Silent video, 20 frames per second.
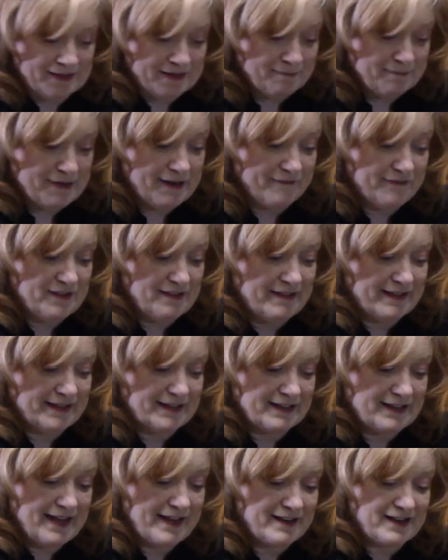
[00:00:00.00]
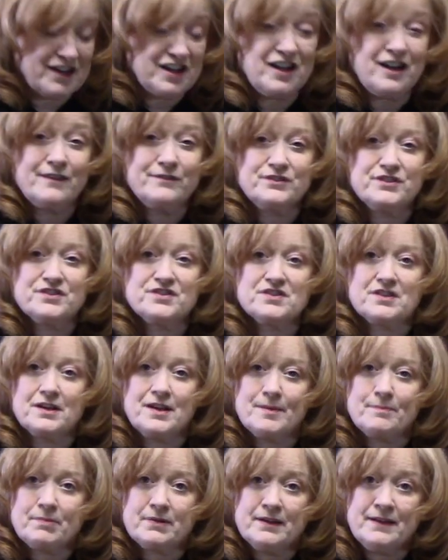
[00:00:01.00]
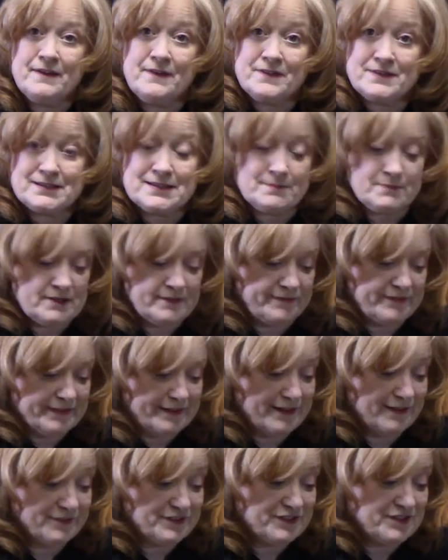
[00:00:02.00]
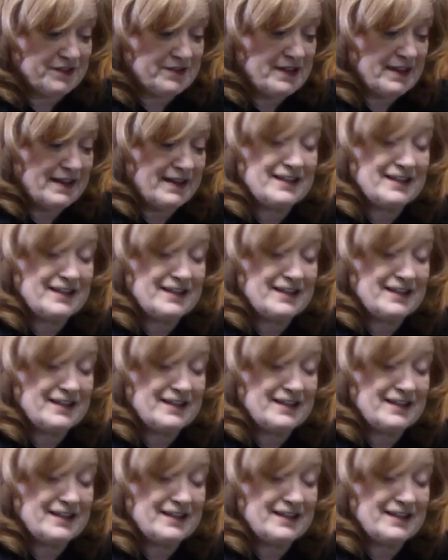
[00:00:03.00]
But I feel like it kind of covers up some of the flavors.